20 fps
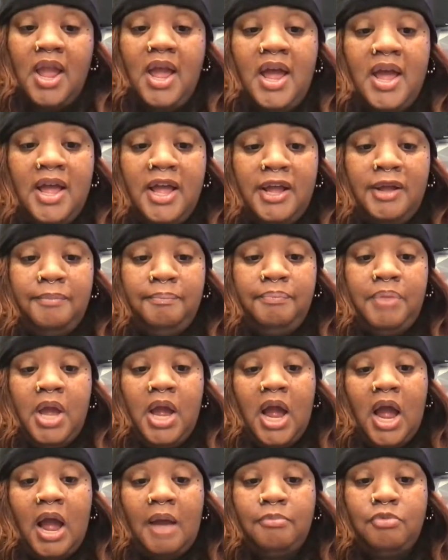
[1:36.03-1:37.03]
I'm
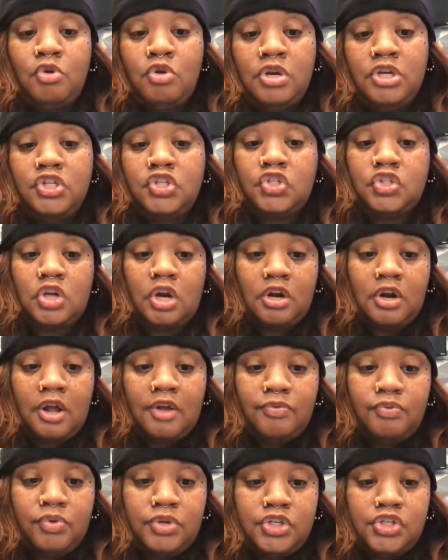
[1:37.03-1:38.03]
going to start
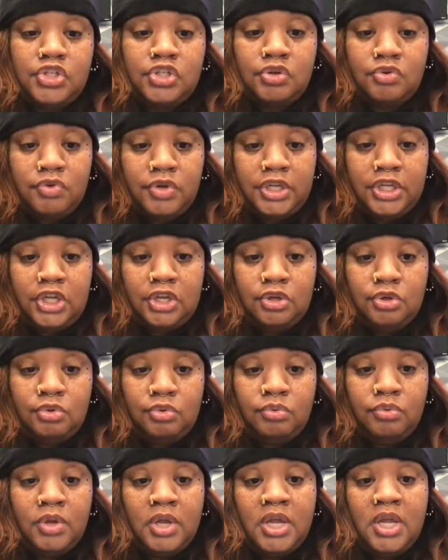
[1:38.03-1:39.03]
off with showing
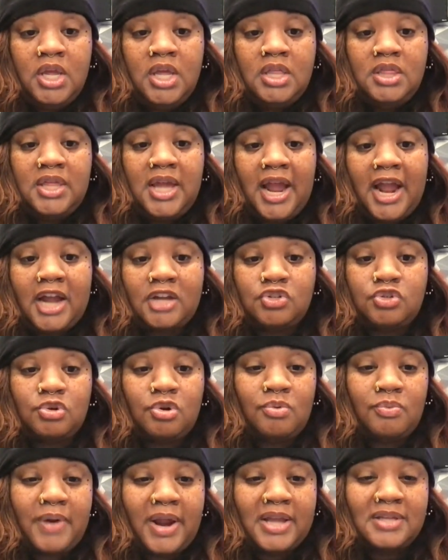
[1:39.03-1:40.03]
you the
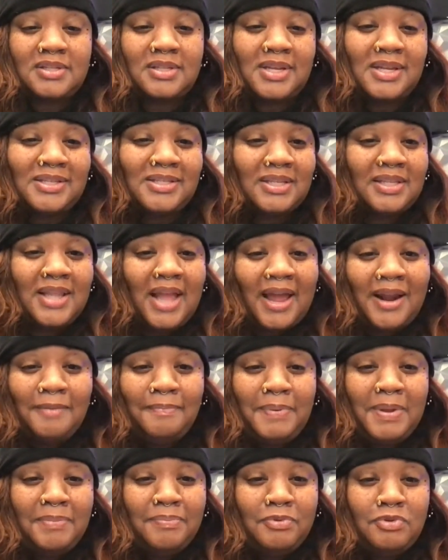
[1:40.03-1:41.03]
actual rates because a lot
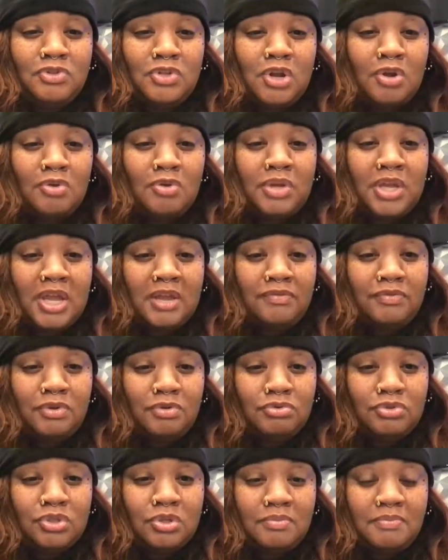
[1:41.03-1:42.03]
of people don't give
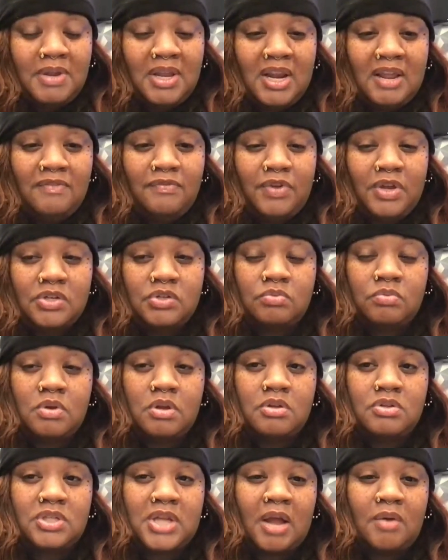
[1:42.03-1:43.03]
you too many
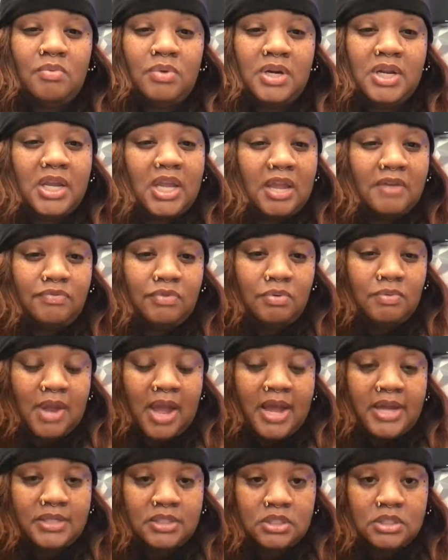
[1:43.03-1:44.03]
visuals. I want to give you
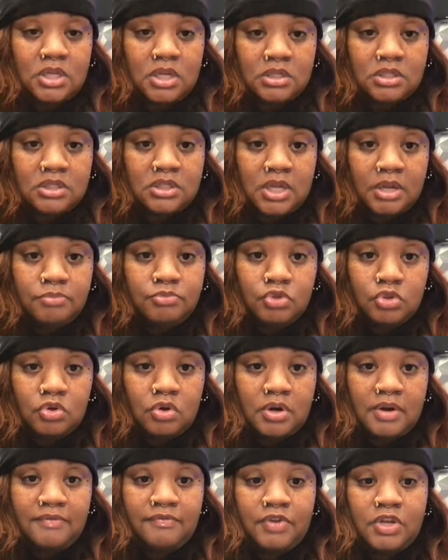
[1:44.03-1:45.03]
guys some
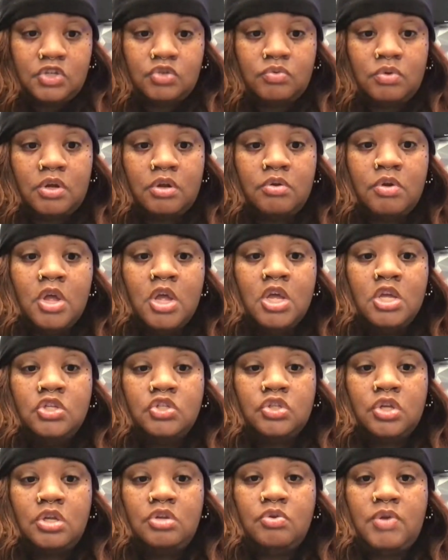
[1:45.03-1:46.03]
sort of visual
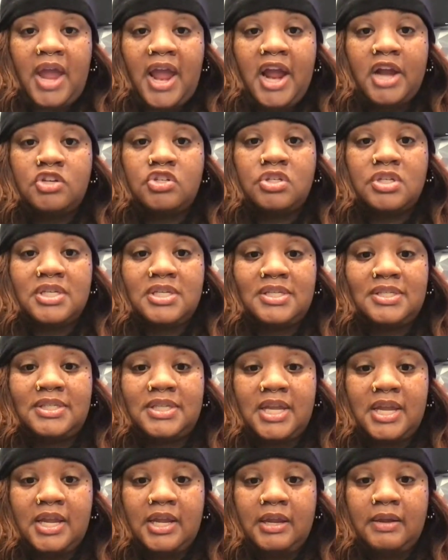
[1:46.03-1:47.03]
so you can actually
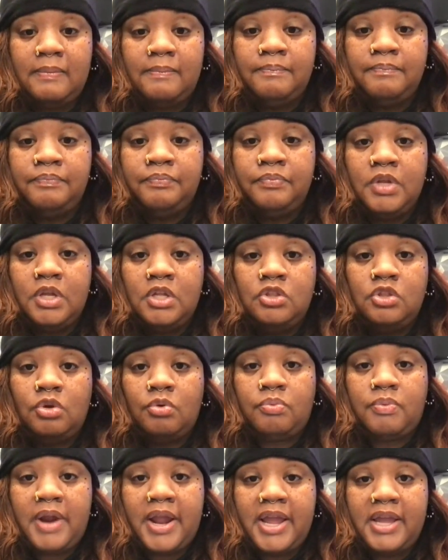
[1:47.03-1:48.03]
see the
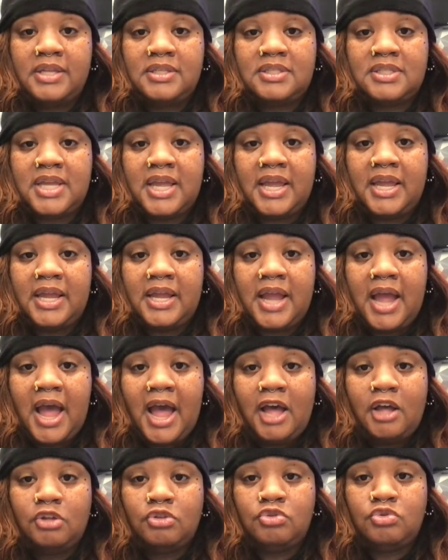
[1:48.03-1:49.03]
rates and
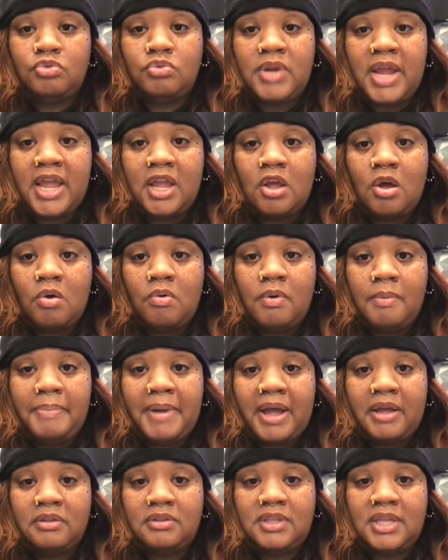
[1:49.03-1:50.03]
how do they go
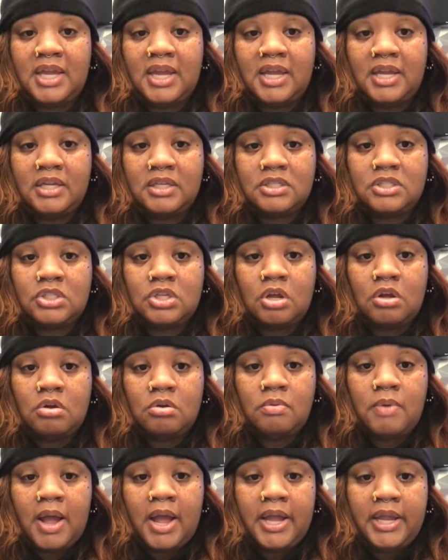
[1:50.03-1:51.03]
about things.
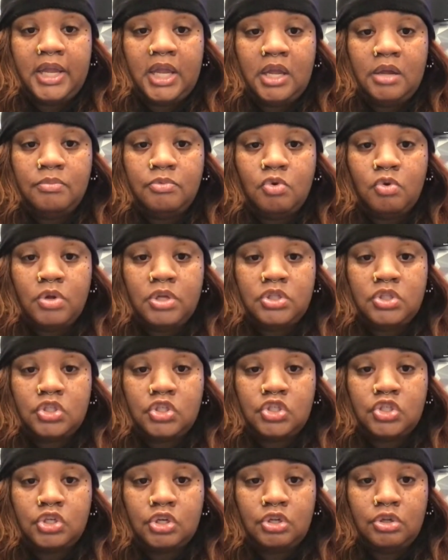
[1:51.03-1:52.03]
So I am going to
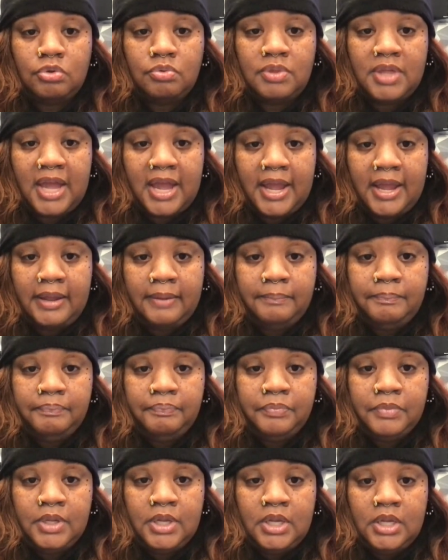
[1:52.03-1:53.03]
show you that.
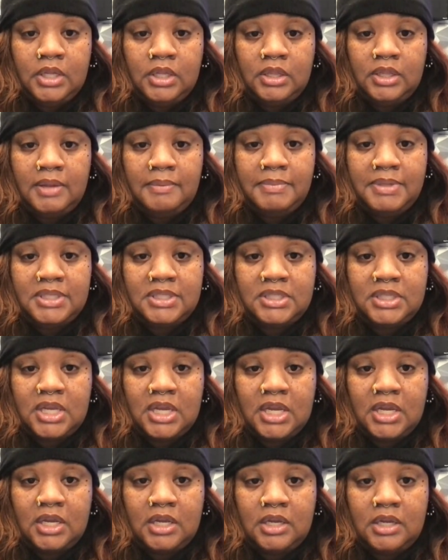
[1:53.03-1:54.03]
Let me
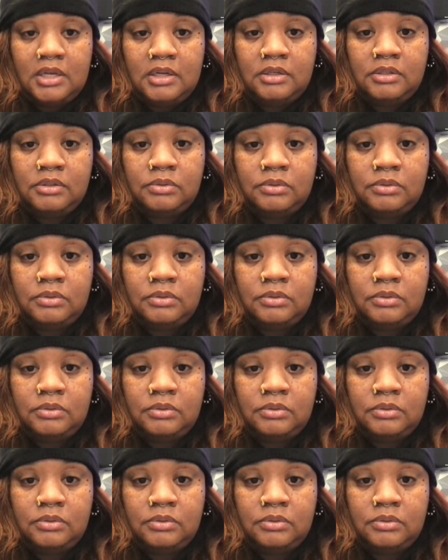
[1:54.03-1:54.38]
see.